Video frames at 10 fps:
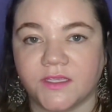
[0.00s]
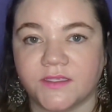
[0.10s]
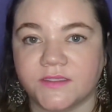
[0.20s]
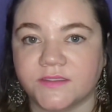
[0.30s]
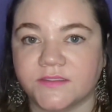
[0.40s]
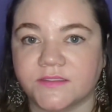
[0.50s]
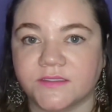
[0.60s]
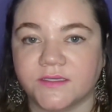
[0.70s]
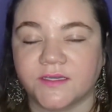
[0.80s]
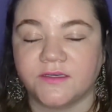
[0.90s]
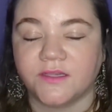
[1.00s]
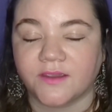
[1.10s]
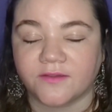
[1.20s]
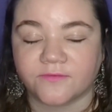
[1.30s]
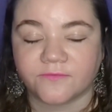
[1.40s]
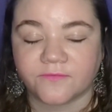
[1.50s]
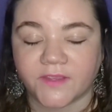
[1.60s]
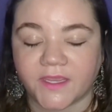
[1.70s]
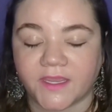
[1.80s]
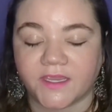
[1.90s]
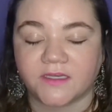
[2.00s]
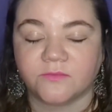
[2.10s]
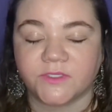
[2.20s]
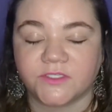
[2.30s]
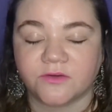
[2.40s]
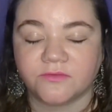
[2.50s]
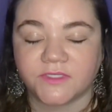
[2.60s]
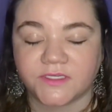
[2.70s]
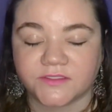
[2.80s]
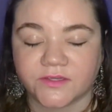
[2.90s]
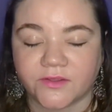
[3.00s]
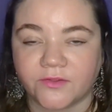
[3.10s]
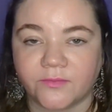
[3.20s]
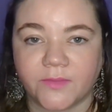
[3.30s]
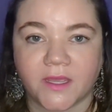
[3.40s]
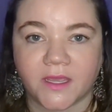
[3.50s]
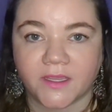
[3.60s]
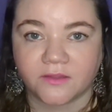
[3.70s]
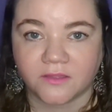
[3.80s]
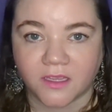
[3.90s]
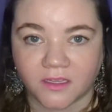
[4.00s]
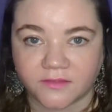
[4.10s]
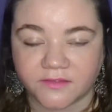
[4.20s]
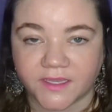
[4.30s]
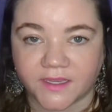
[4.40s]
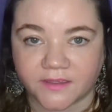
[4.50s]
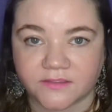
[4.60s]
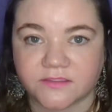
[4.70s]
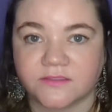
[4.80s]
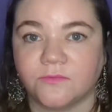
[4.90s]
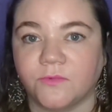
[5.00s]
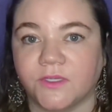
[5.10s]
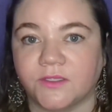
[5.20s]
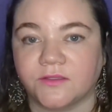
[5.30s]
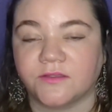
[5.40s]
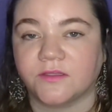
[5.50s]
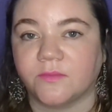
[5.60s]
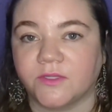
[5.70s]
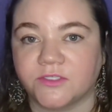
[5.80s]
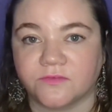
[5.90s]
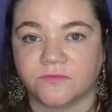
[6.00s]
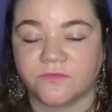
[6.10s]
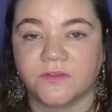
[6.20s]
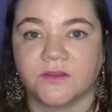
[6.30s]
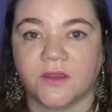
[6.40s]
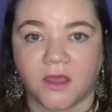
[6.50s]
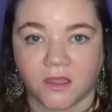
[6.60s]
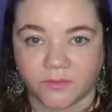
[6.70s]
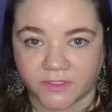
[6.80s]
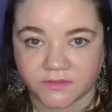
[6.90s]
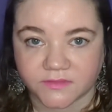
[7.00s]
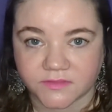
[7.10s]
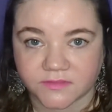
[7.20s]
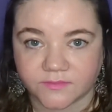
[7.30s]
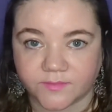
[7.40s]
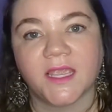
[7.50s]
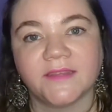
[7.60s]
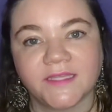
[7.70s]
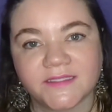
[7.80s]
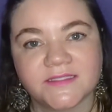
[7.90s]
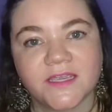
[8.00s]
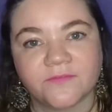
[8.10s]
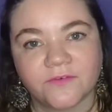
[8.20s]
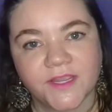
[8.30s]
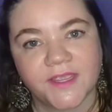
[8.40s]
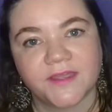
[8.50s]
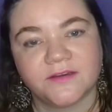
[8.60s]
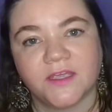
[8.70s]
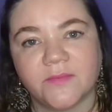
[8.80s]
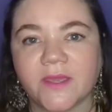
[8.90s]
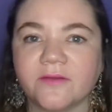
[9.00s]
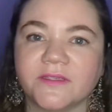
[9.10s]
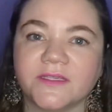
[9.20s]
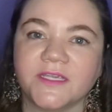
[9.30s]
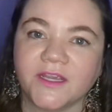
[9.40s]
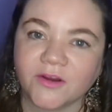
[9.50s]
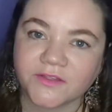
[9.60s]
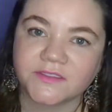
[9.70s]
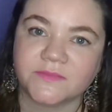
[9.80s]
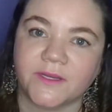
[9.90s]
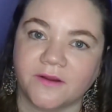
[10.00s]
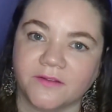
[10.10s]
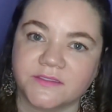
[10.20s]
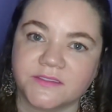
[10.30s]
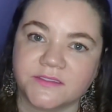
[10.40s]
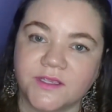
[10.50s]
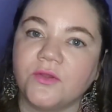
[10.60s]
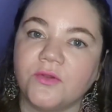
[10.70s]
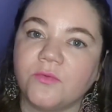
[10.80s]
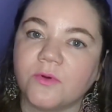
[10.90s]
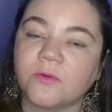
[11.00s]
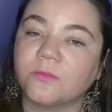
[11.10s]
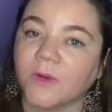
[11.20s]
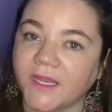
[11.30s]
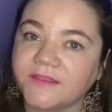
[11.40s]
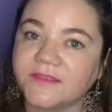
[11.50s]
is enough, and we don't need to all pile on that with a bunch of comments. And let's not forget about Kieran's parents, who were right